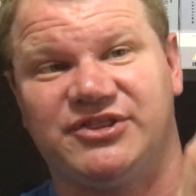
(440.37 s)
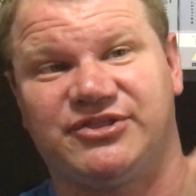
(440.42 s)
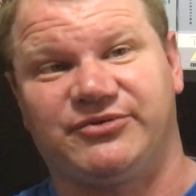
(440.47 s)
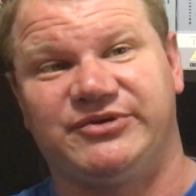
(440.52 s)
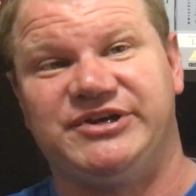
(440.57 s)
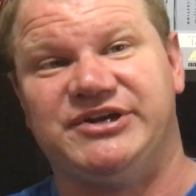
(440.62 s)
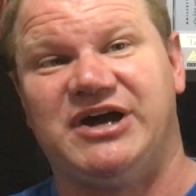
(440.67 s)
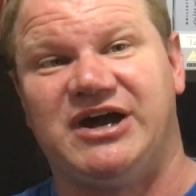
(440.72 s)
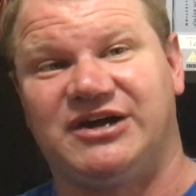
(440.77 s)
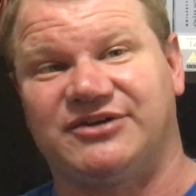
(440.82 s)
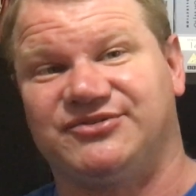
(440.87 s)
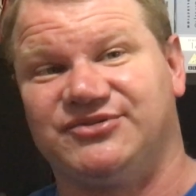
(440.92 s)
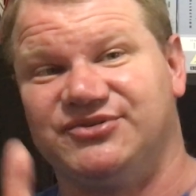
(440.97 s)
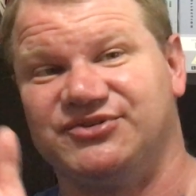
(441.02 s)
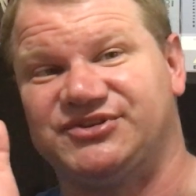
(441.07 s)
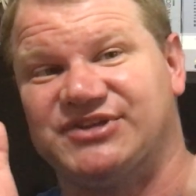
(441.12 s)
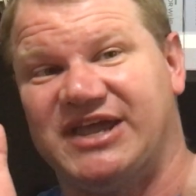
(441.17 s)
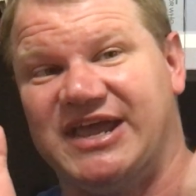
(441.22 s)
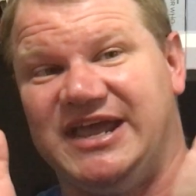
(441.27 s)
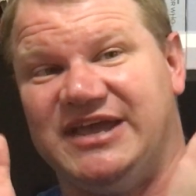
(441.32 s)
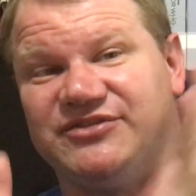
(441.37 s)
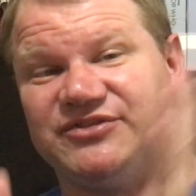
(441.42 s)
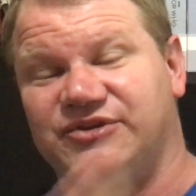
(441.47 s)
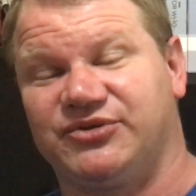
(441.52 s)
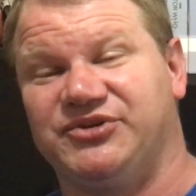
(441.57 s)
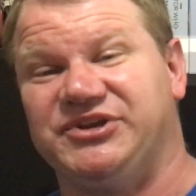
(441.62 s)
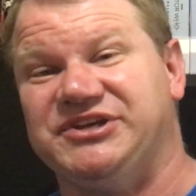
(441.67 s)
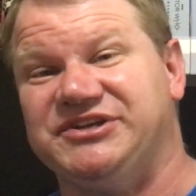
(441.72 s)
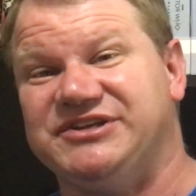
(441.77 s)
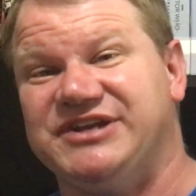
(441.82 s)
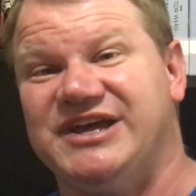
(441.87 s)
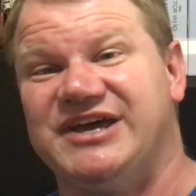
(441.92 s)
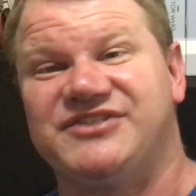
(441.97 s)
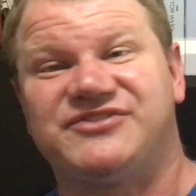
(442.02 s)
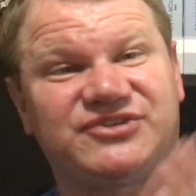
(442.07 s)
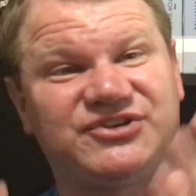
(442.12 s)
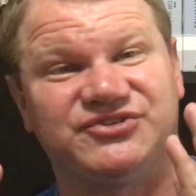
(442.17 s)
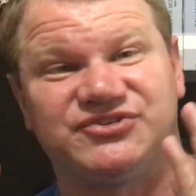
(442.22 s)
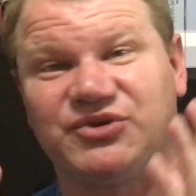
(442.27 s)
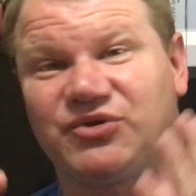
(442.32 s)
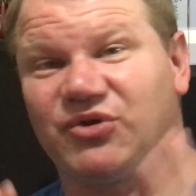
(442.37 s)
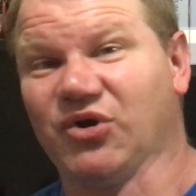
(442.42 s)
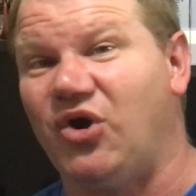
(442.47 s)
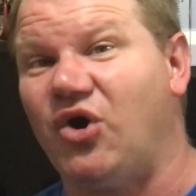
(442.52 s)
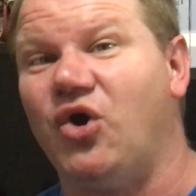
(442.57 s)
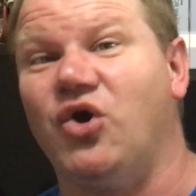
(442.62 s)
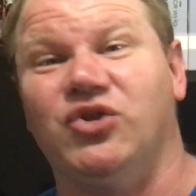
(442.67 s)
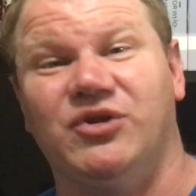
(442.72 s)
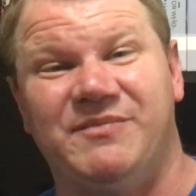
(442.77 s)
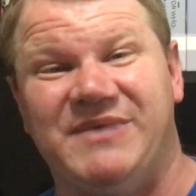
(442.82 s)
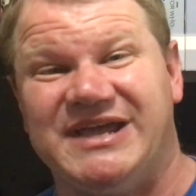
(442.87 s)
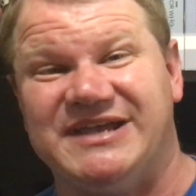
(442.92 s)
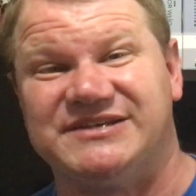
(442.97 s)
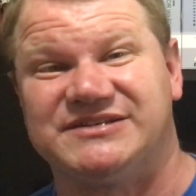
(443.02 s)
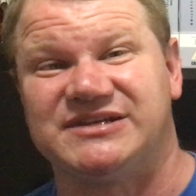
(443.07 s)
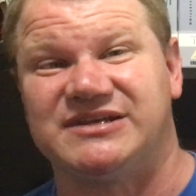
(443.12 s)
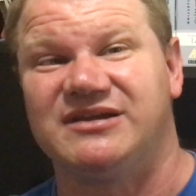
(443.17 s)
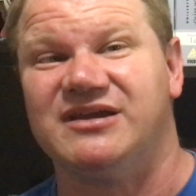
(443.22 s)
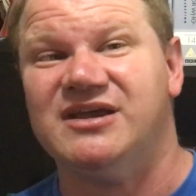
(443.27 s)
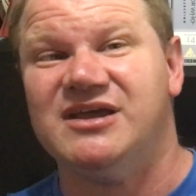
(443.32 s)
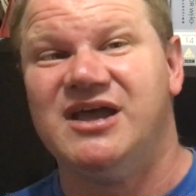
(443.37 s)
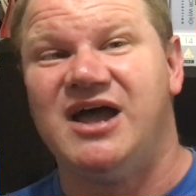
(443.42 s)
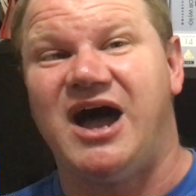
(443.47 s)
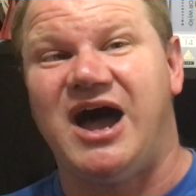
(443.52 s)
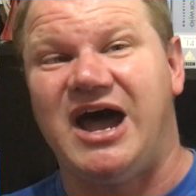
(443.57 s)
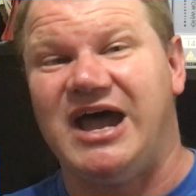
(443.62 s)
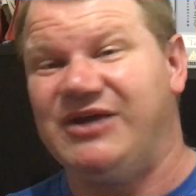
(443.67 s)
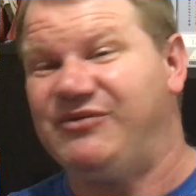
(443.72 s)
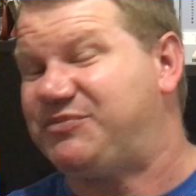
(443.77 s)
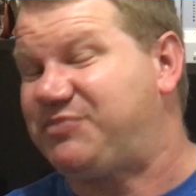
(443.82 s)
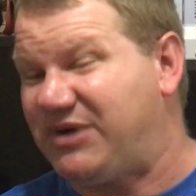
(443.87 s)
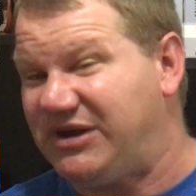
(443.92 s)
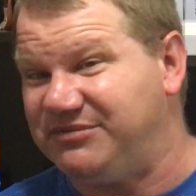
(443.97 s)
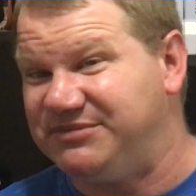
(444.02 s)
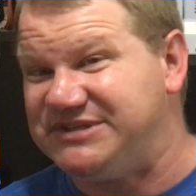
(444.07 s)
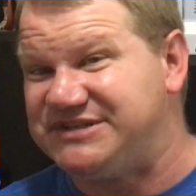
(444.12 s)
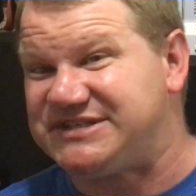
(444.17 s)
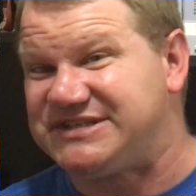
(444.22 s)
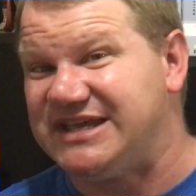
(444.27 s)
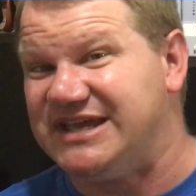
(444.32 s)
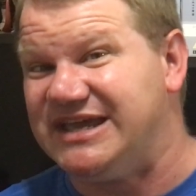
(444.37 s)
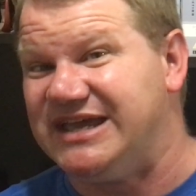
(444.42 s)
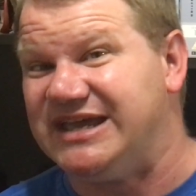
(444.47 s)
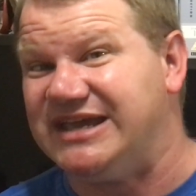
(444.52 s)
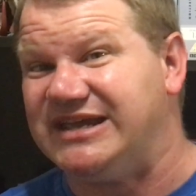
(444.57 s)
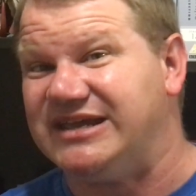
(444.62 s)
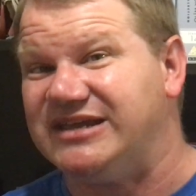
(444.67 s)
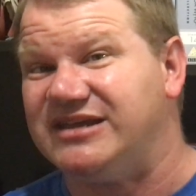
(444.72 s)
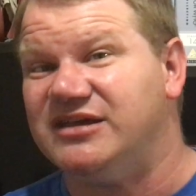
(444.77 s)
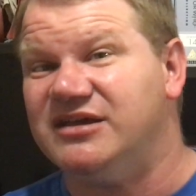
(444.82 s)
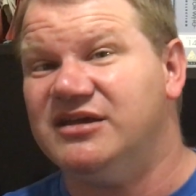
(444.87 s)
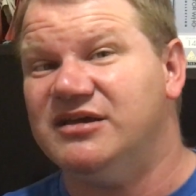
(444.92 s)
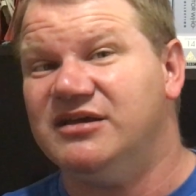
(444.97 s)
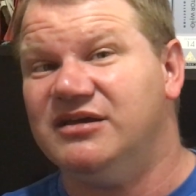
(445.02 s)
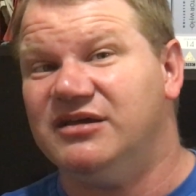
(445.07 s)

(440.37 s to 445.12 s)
Three Doctors, and The Green Death because they're all amazing. I would probably say